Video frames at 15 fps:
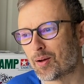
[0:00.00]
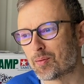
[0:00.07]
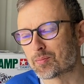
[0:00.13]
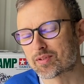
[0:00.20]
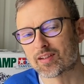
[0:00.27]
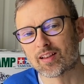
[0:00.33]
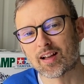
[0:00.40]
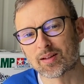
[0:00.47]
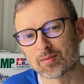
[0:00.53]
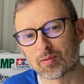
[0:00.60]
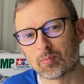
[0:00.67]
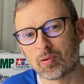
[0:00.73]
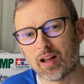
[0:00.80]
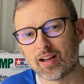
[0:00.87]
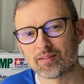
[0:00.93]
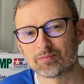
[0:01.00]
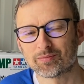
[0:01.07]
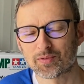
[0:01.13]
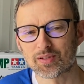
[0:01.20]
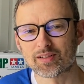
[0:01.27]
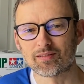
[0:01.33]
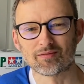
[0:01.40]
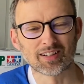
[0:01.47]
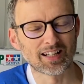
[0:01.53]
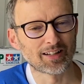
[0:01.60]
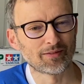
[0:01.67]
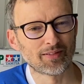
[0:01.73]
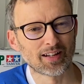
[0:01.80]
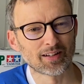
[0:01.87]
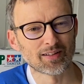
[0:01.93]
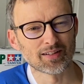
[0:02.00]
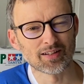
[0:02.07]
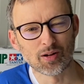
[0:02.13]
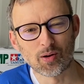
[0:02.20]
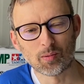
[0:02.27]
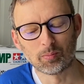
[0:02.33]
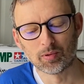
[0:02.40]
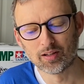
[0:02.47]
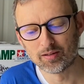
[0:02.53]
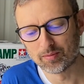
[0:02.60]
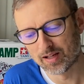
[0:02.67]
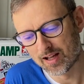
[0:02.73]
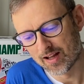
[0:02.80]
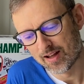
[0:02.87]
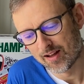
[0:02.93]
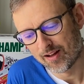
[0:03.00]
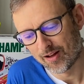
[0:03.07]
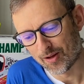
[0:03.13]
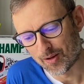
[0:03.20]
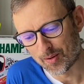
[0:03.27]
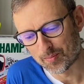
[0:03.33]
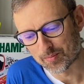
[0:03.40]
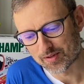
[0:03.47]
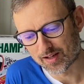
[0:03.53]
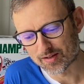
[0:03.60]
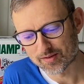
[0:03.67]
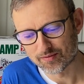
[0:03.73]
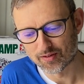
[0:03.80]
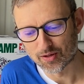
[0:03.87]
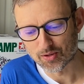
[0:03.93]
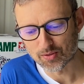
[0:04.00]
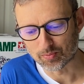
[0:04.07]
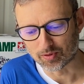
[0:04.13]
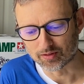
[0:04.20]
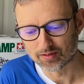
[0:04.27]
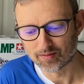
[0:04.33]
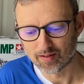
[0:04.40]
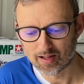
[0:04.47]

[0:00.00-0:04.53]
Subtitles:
So that's my plan. Wasn't really a fan of the dark blue, so that's the first one.